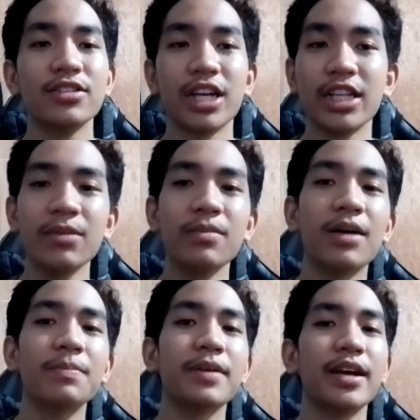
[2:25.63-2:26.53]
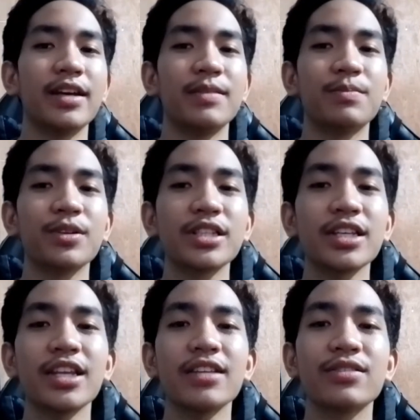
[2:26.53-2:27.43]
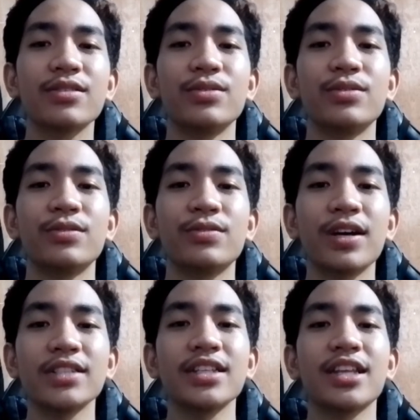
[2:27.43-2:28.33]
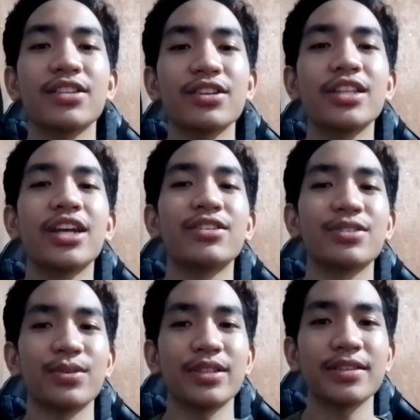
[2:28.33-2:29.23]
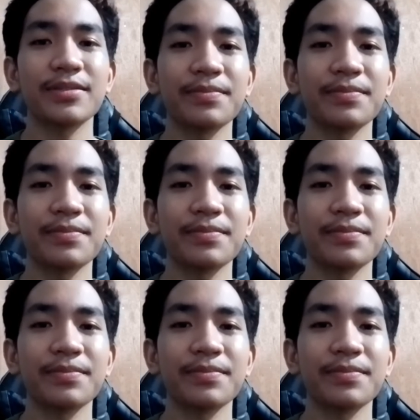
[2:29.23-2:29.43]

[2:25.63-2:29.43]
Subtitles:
dried them up, and proceeded to fasten the third layer to it.